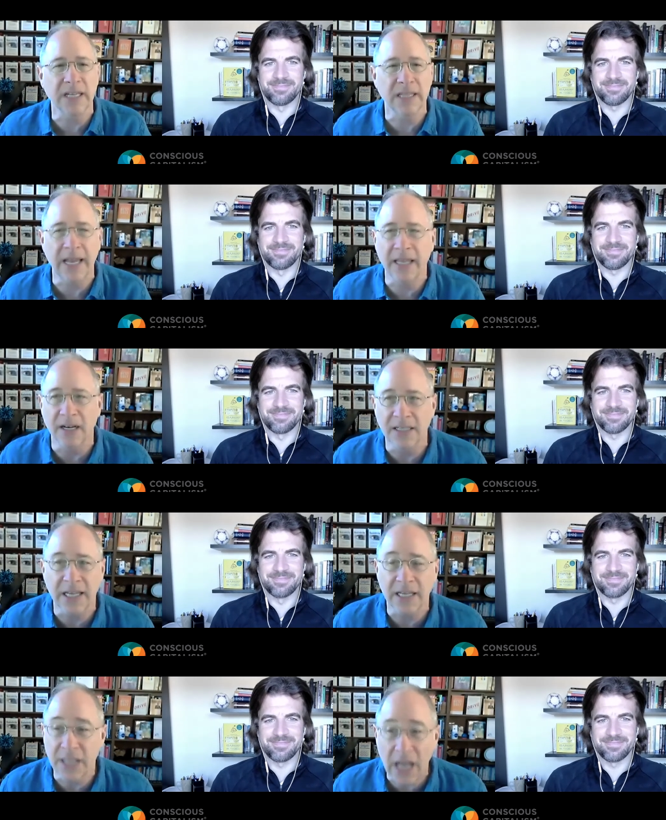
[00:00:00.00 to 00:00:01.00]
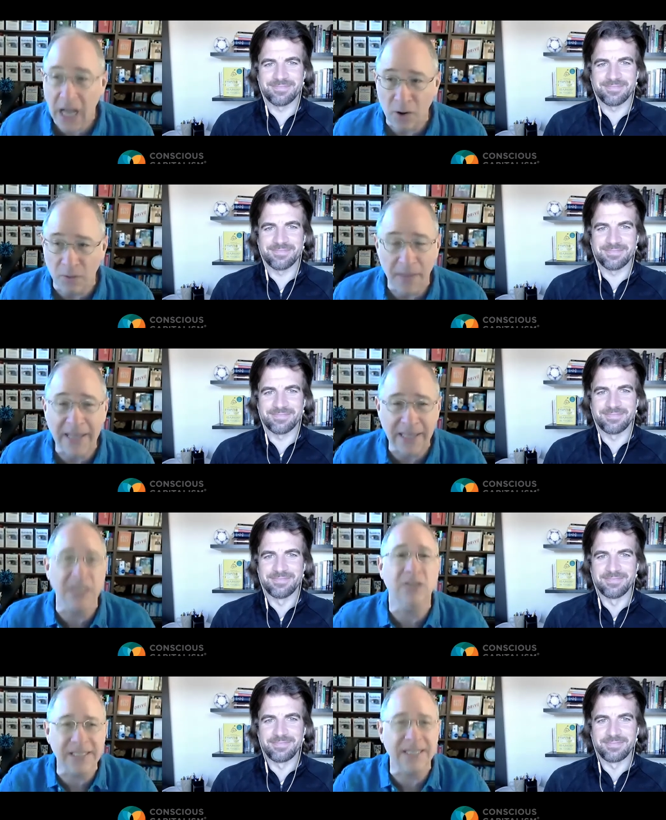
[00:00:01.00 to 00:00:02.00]
Speaker 1: later. It's like, no, make it
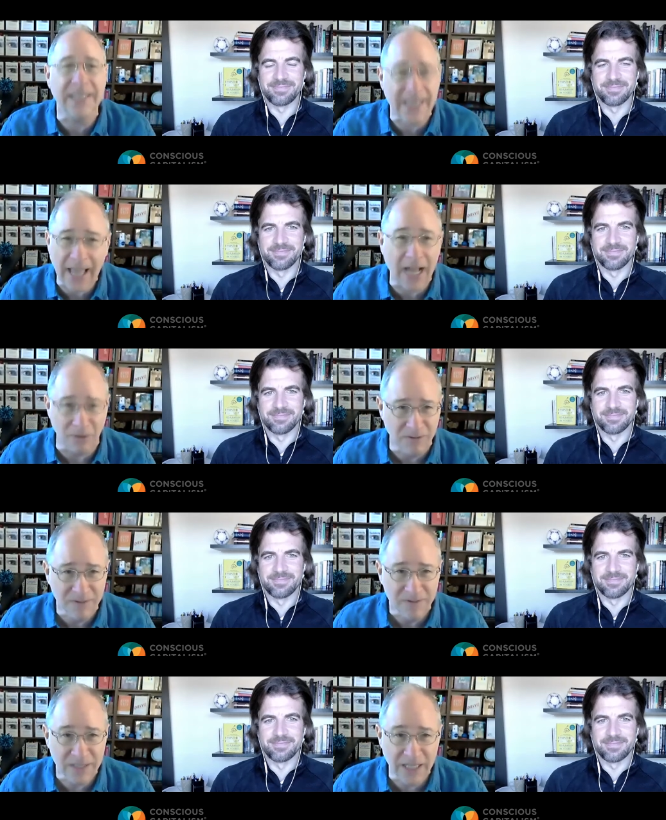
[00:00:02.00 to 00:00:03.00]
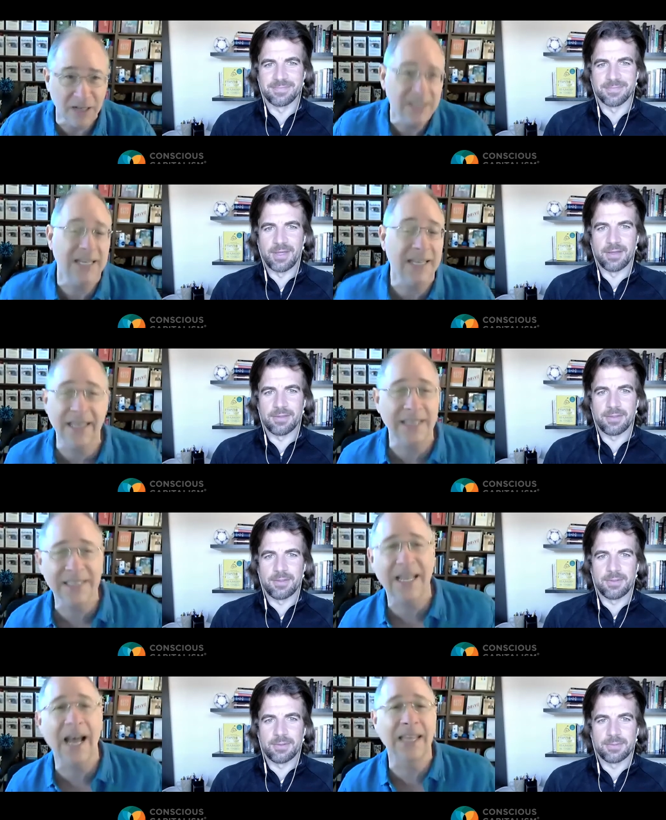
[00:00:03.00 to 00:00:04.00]
interesting now. You know, it's like that's
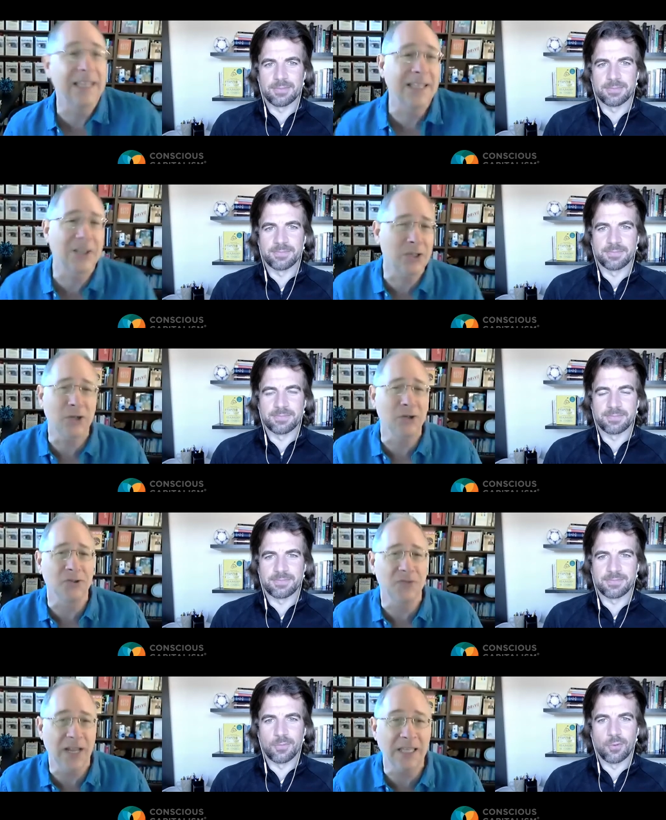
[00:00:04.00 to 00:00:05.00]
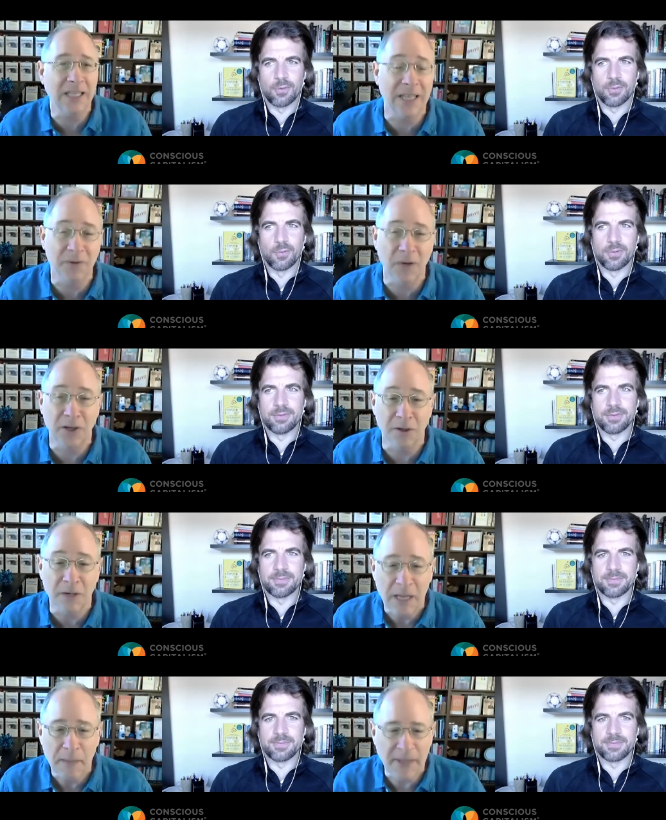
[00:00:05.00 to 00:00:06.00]
not an excuse for anything, whether
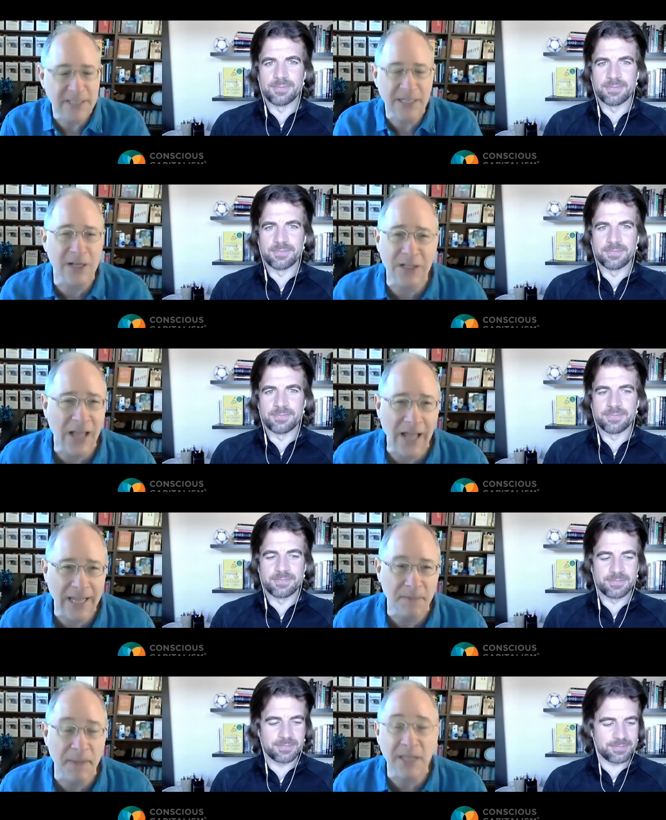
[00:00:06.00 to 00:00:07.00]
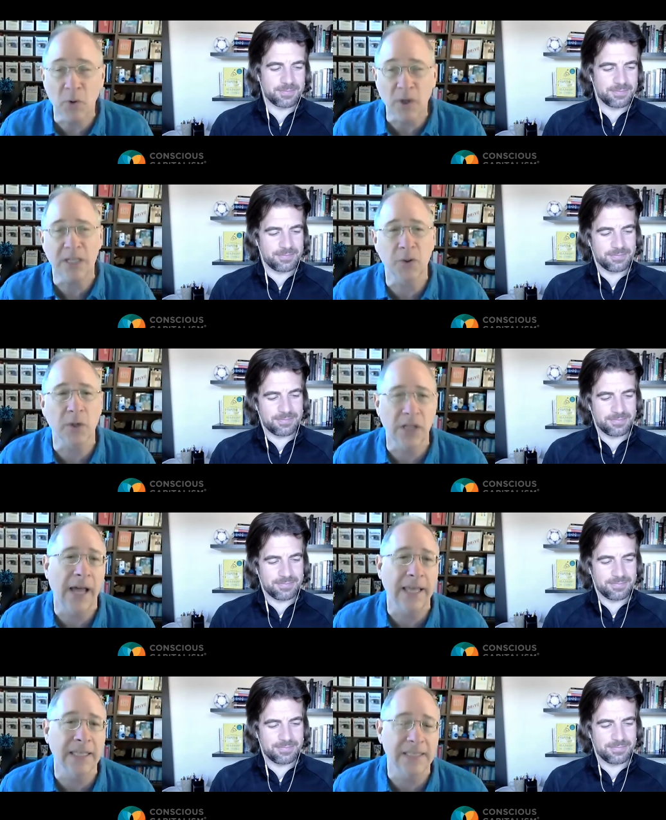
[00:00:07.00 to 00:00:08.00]
you're pitching a client. Imagine walking to a
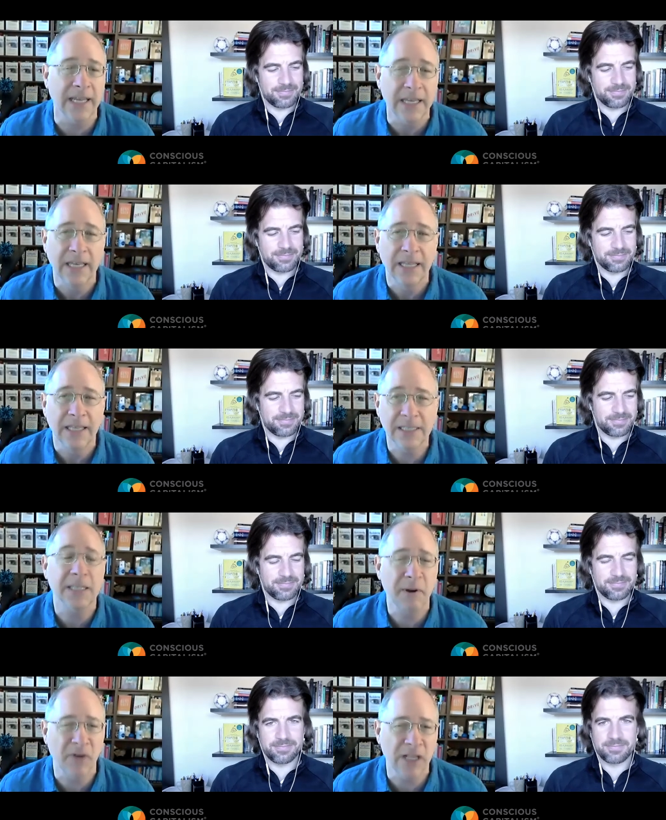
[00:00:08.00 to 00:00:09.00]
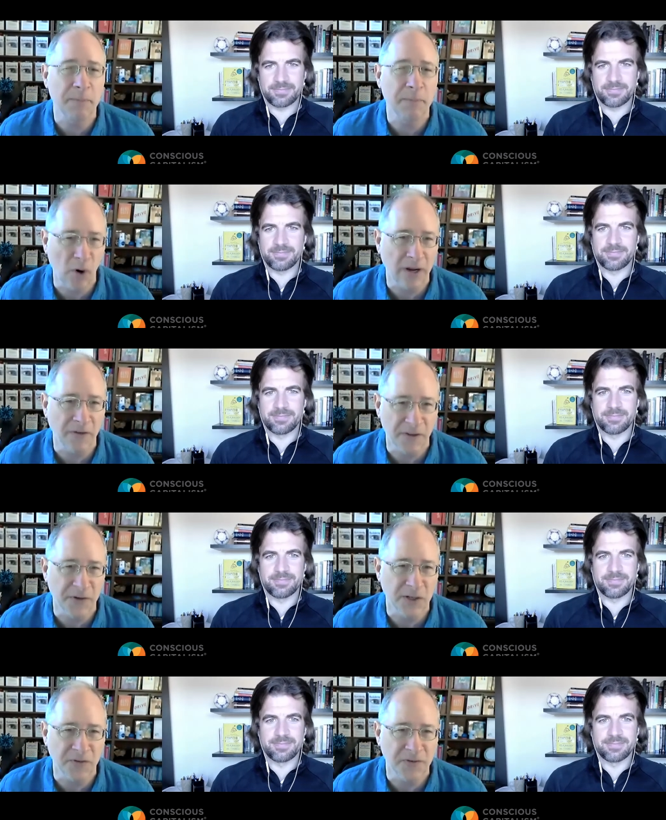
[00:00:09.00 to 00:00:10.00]
client and saying, this is going to be really boring for the
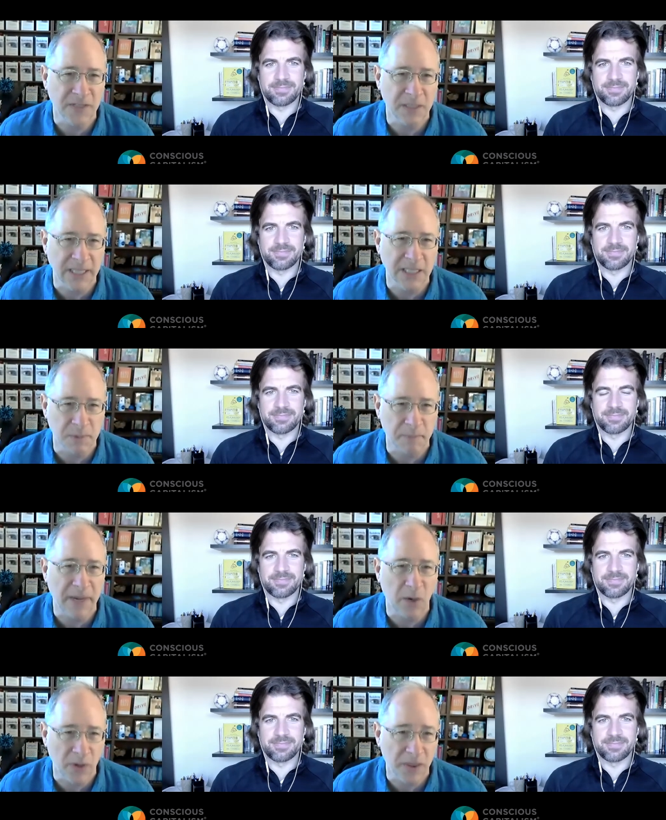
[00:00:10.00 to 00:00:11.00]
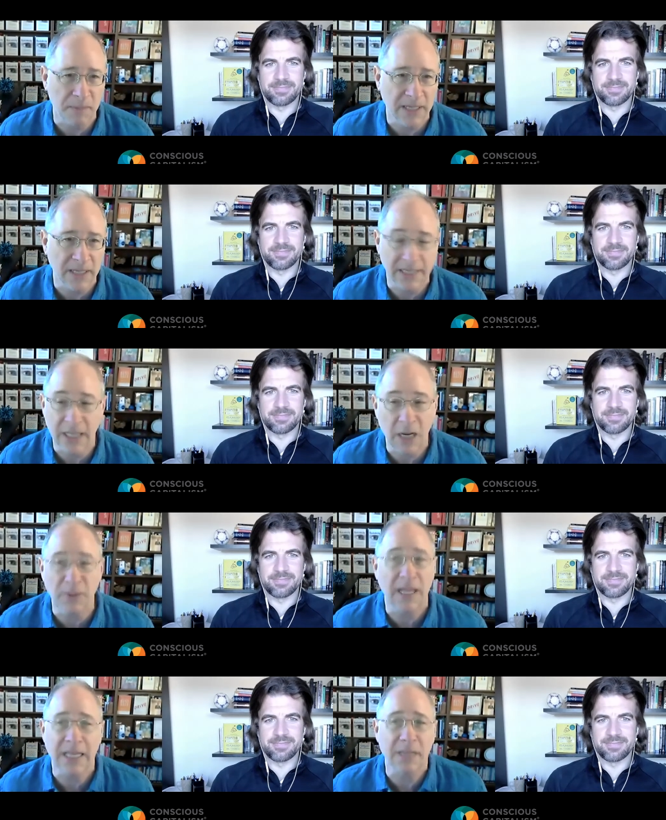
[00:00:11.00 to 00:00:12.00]
first 15 minutes, but bear with me. It's like, no, we're
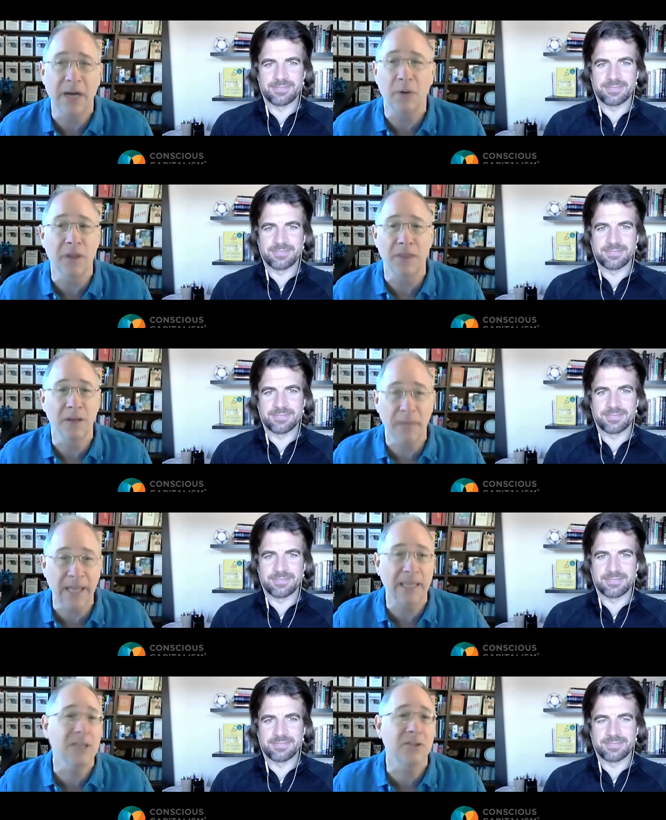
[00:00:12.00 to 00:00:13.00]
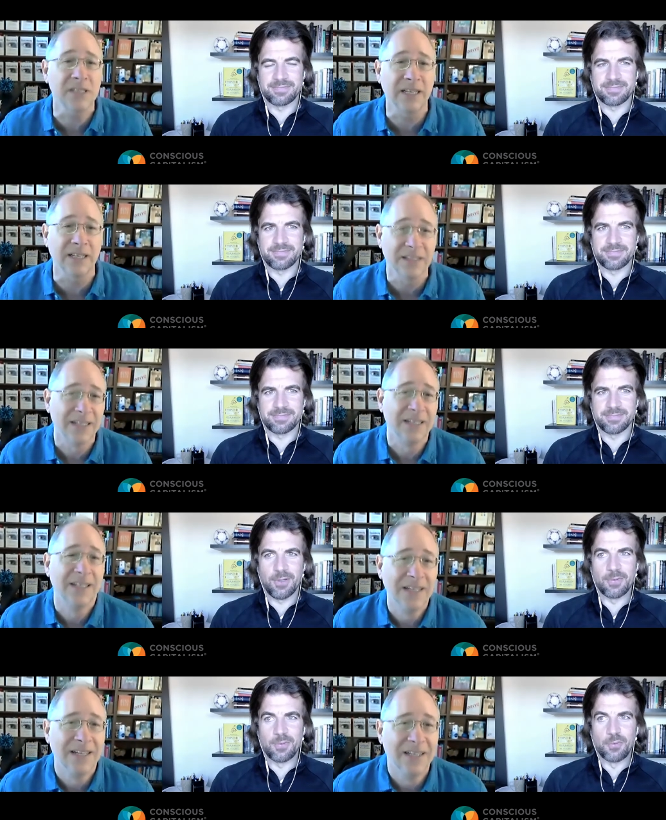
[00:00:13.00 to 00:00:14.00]
not going to bear with you. Make it interesting.
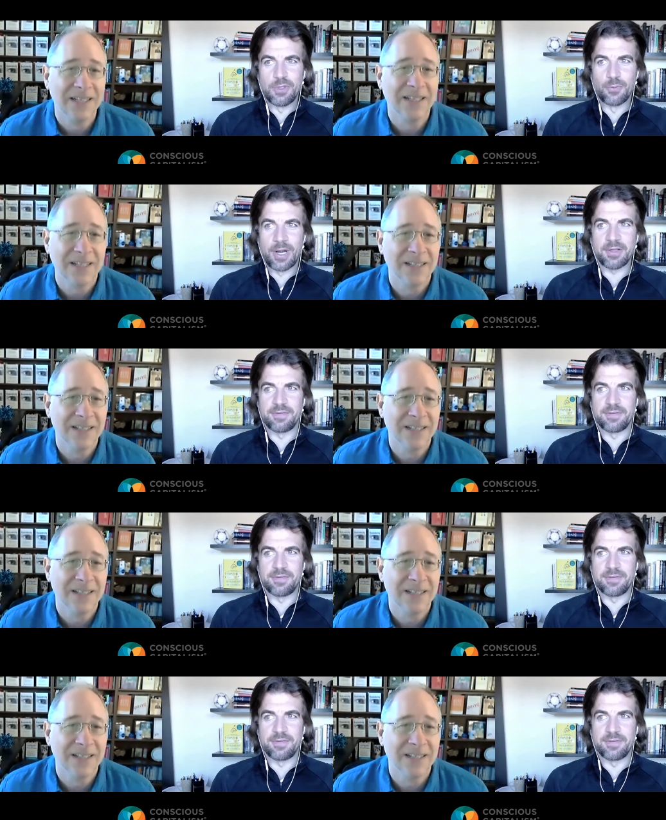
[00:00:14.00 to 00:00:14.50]
Speaker 2: We rarely